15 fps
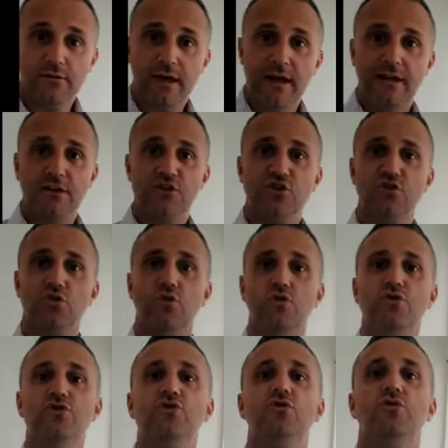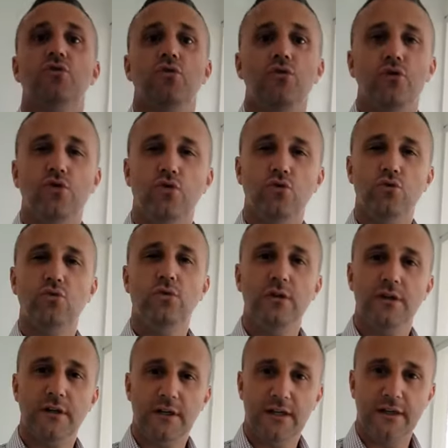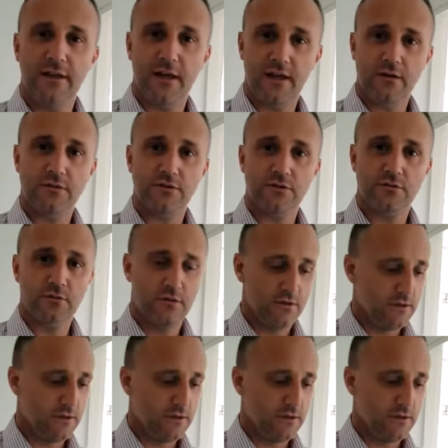and it stores all the cool in the house.